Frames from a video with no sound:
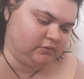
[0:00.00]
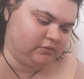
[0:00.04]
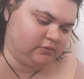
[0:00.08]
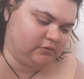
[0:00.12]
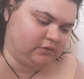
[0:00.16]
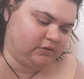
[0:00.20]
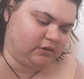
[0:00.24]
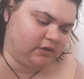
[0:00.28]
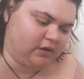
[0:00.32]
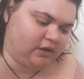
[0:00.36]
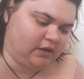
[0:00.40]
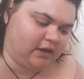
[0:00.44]

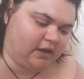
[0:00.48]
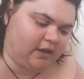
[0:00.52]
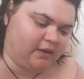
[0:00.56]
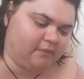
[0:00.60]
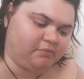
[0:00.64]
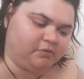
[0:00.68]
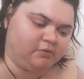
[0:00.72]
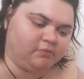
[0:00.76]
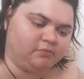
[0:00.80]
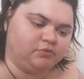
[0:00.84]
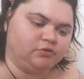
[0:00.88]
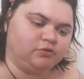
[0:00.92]
I got
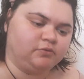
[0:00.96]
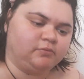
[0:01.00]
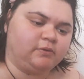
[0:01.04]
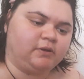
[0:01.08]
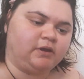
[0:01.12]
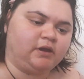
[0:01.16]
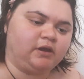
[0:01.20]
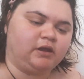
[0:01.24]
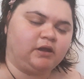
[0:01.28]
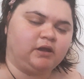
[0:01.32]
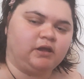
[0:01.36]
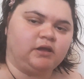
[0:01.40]
apple
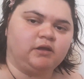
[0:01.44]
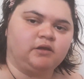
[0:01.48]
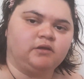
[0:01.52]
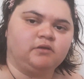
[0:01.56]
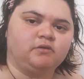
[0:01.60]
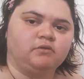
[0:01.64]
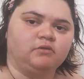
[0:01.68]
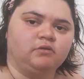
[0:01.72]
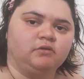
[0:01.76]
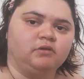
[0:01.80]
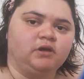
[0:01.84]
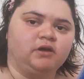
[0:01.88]
blueberry.
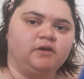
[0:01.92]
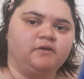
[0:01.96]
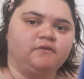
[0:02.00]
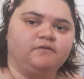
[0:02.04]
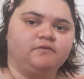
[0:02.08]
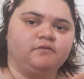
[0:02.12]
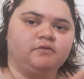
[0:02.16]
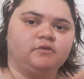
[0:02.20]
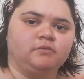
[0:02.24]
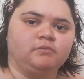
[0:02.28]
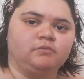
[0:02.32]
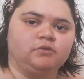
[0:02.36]

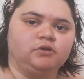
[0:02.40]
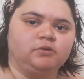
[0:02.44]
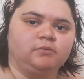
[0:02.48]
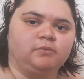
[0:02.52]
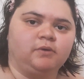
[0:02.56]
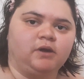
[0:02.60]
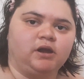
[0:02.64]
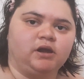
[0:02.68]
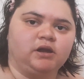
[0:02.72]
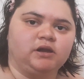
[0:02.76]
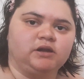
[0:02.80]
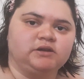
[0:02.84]
Love
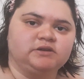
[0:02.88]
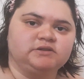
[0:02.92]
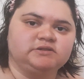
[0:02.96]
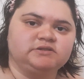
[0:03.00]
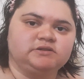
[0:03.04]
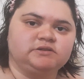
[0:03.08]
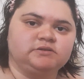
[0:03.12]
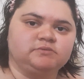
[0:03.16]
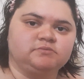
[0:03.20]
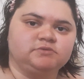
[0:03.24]
blueberries.